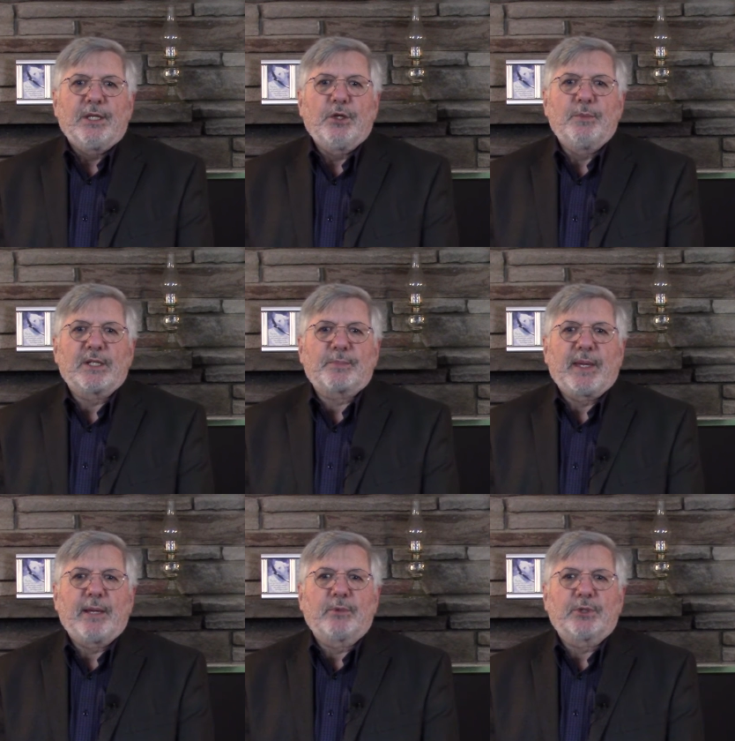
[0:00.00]
you must
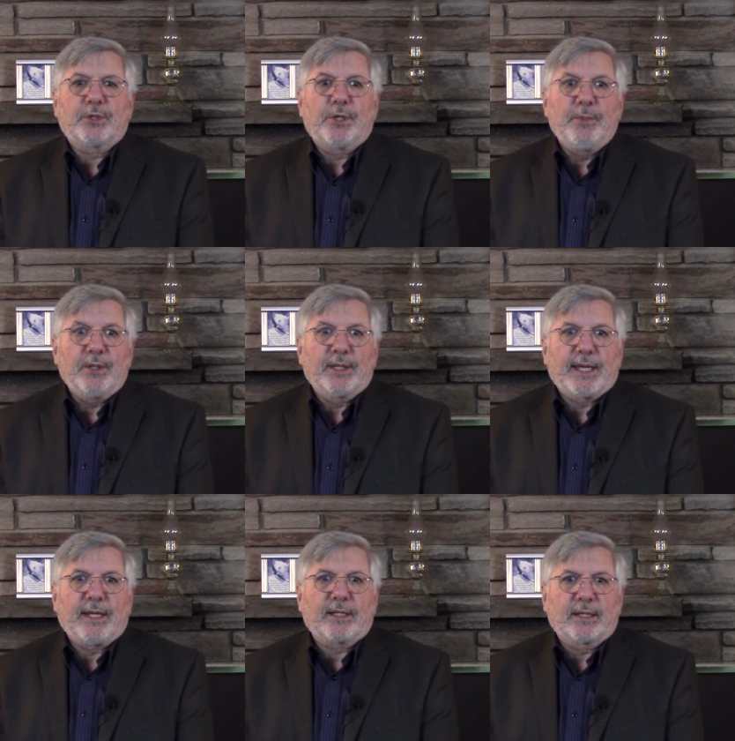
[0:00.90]
be able to
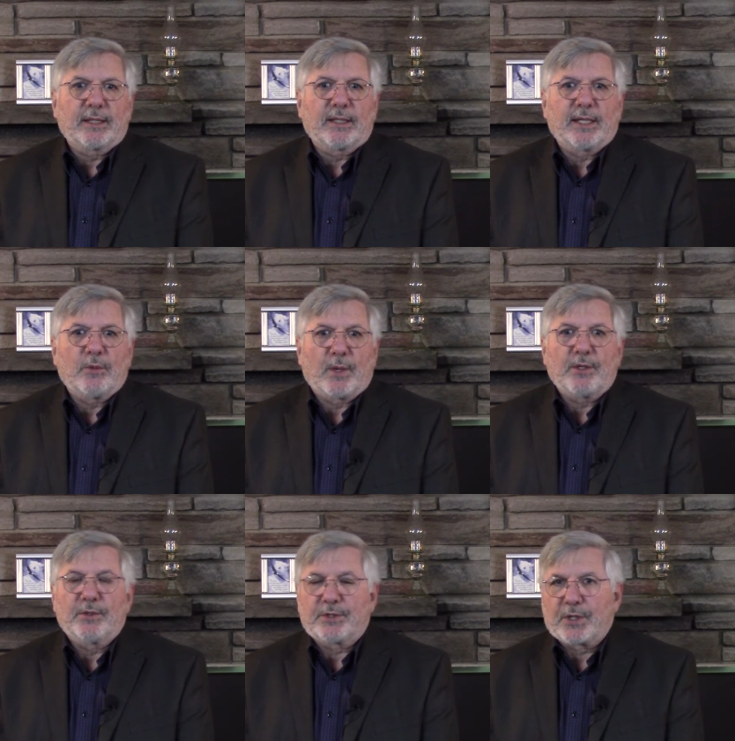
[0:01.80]
communicate clearly
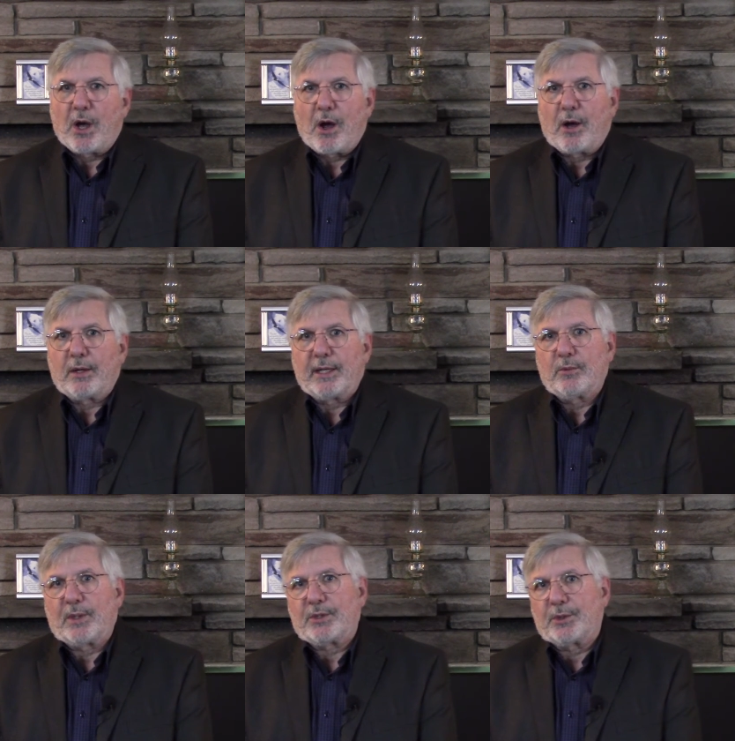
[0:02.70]
what you saw
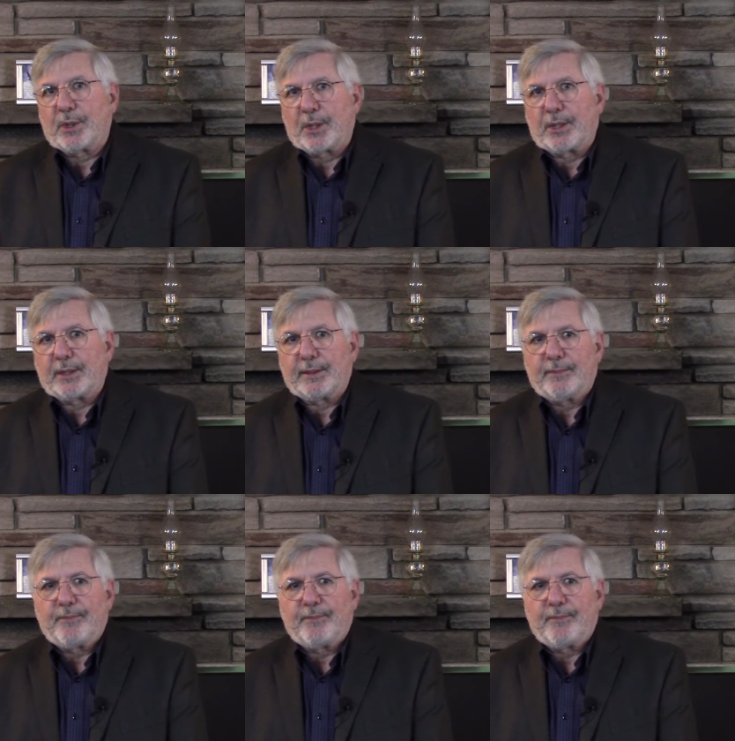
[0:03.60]
and what you heard.